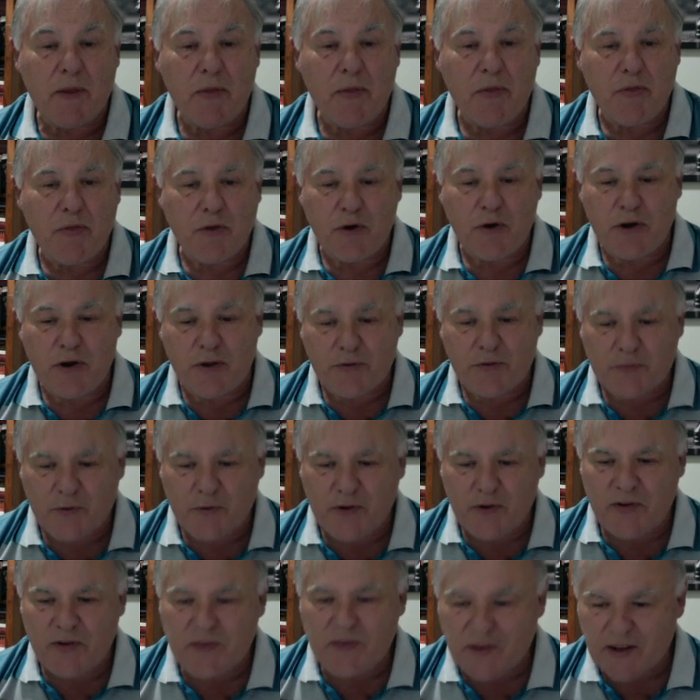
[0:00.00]
and
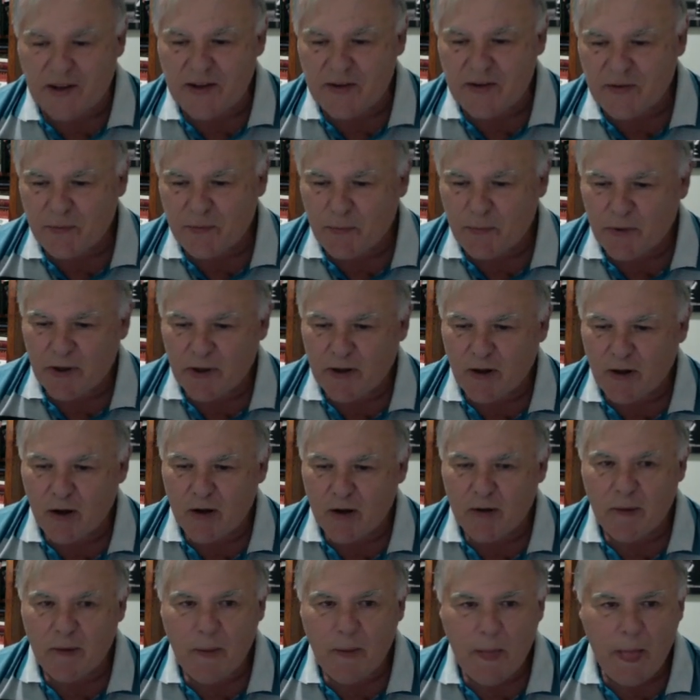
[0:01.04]
33 seconds on my clock.
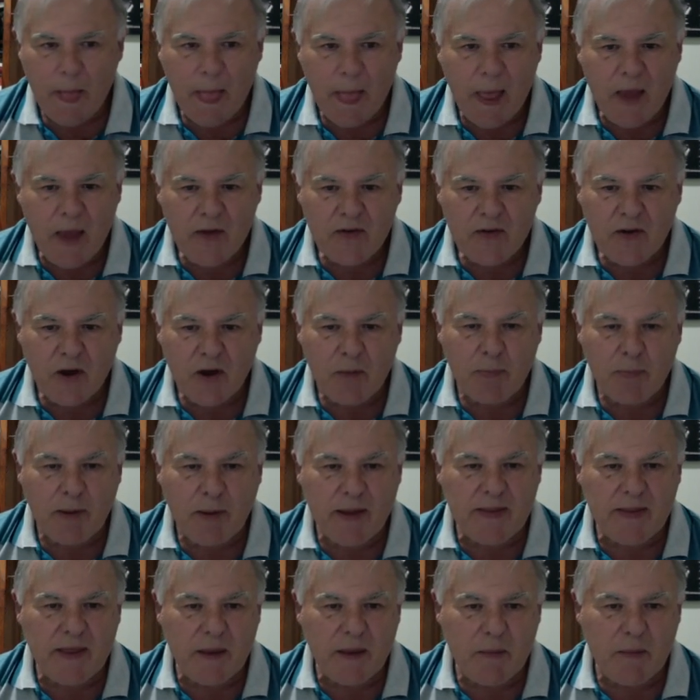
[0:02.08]
So I
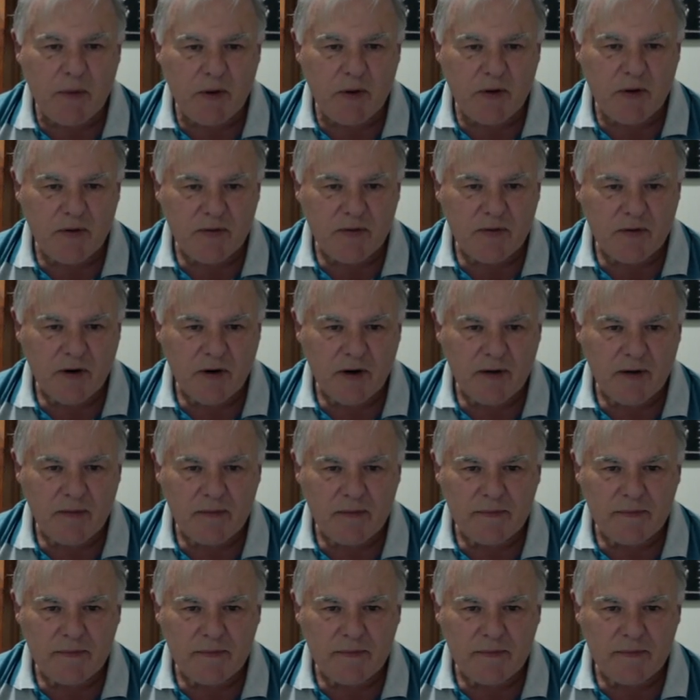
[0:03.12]
played that move, right?